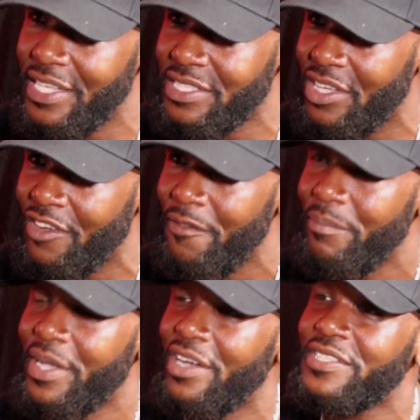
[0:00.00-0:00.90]
None of that
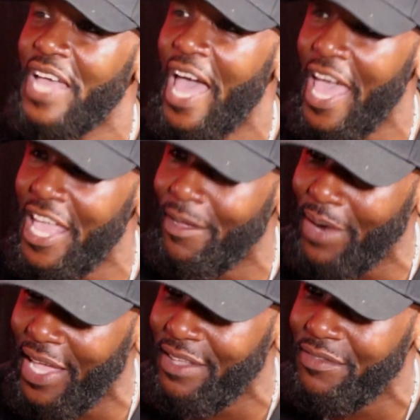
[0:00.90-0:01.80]
stuff, because
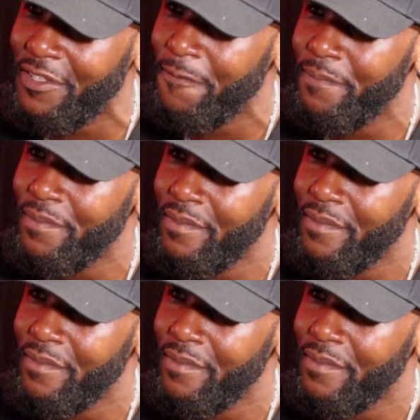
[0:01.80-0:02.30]
I am life.